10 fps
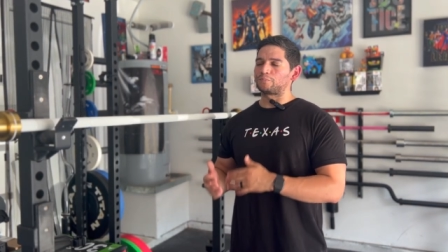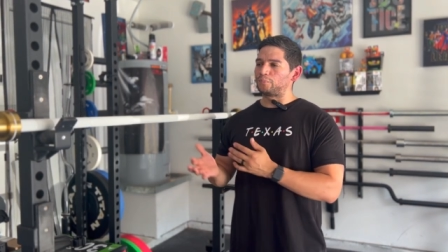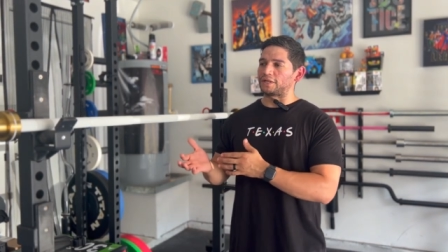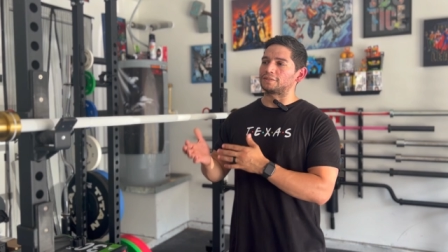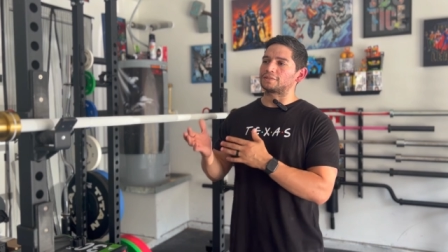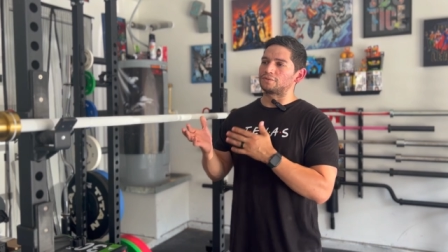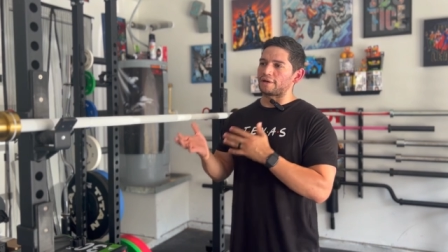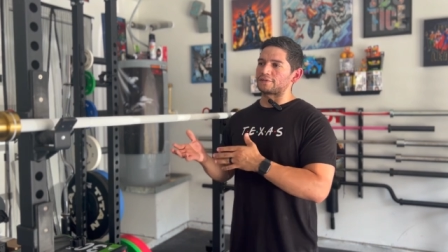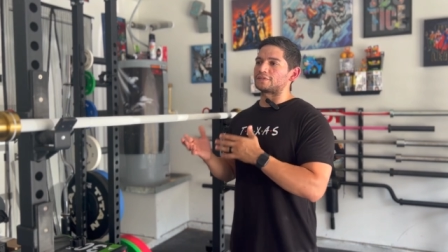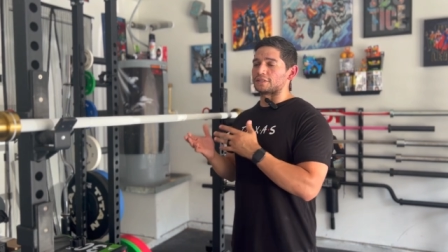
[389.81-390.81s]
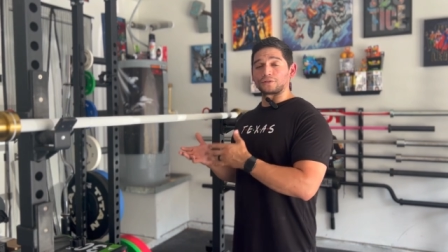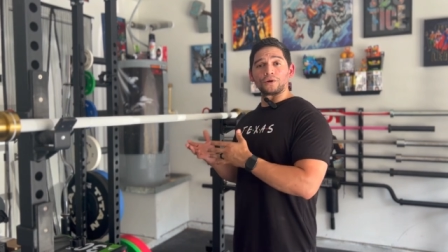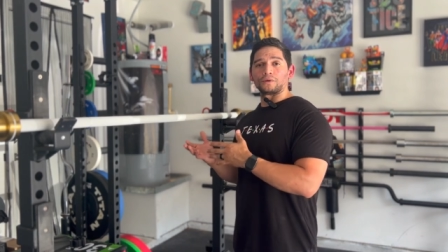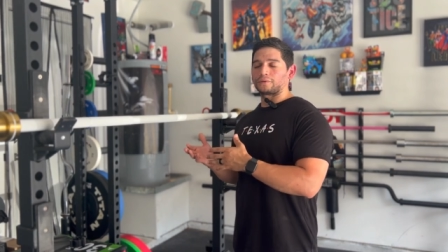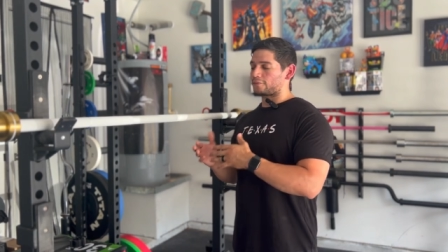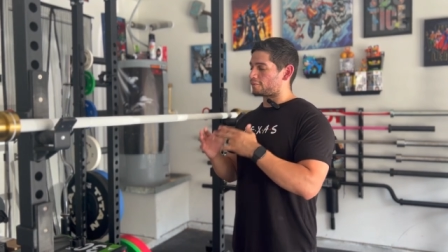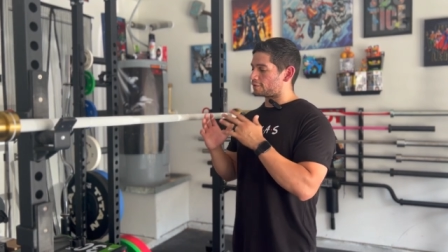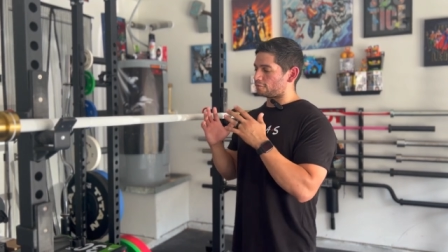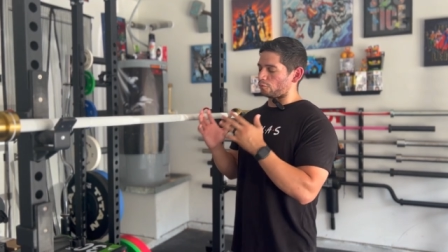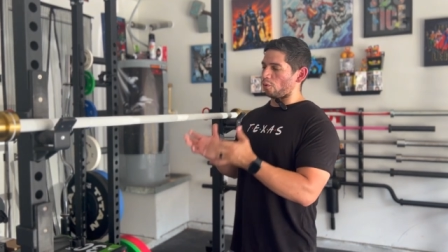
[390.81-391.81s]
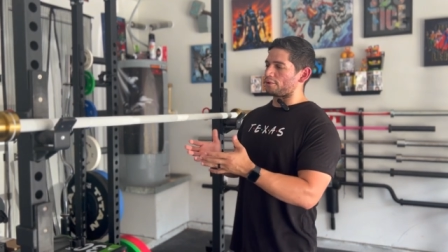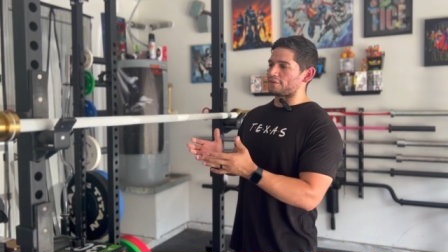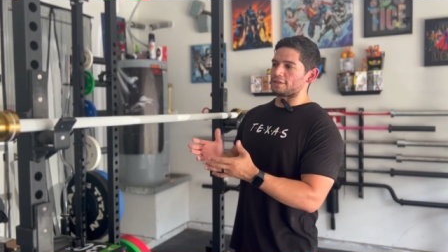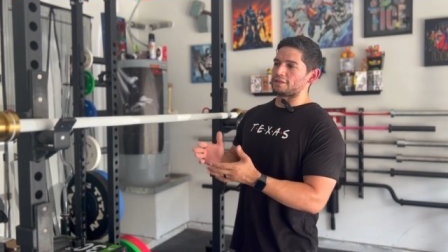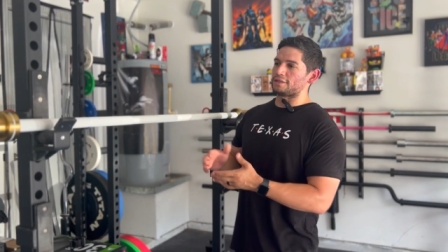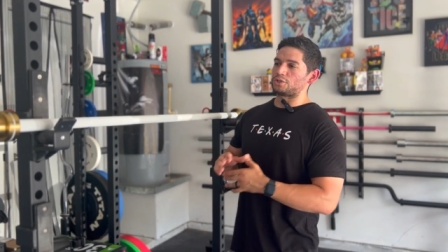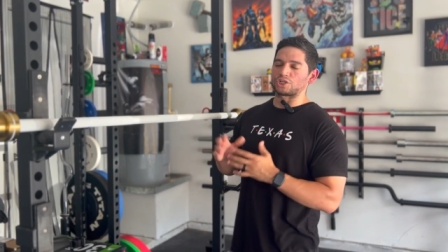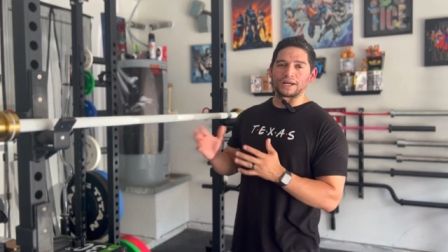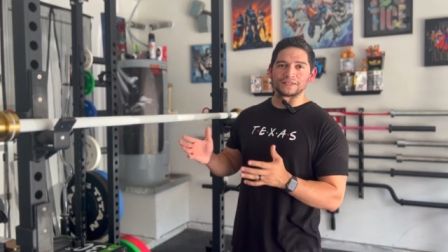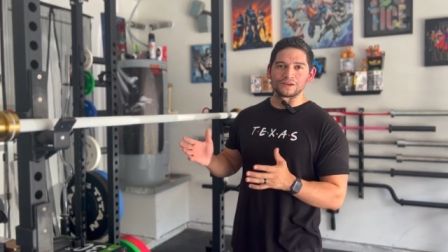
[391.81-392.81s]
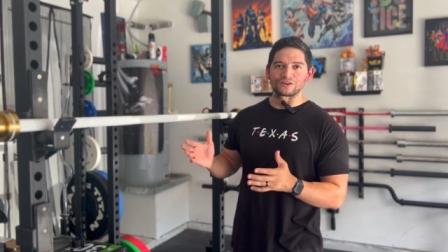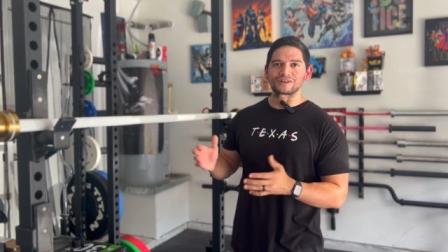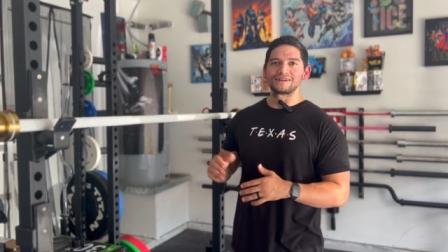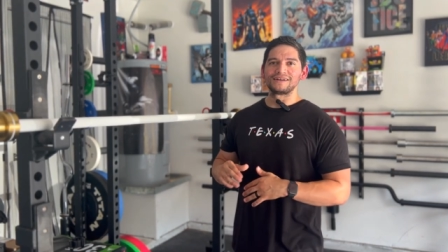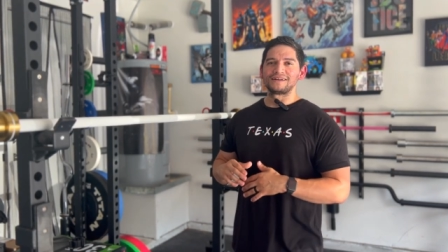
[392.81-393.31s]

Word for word: But you guys did go for the shinier,